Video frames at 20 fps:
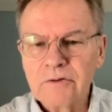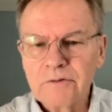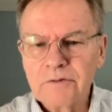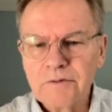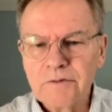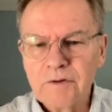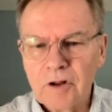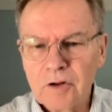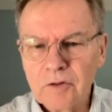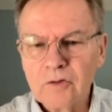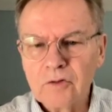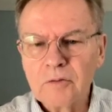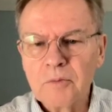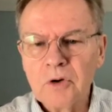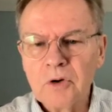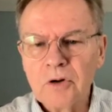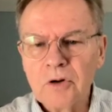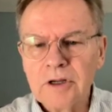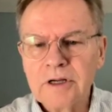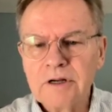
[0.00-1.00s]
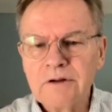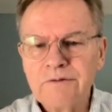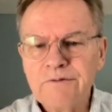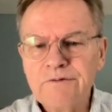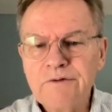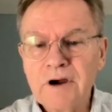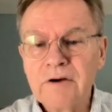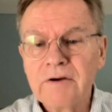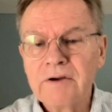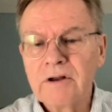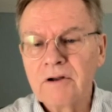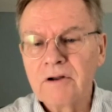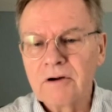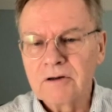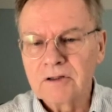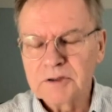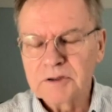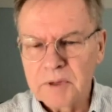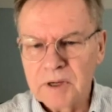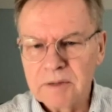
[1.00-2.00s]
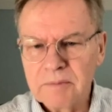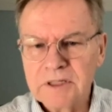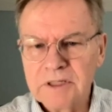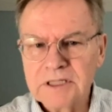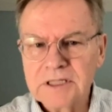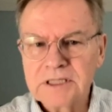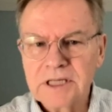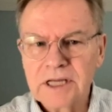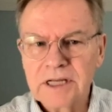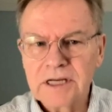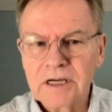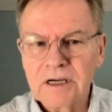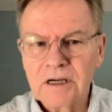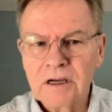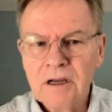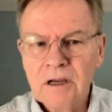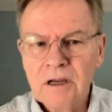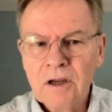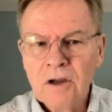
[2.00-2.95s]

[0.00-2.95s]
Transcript: vulnerable in a very large public setting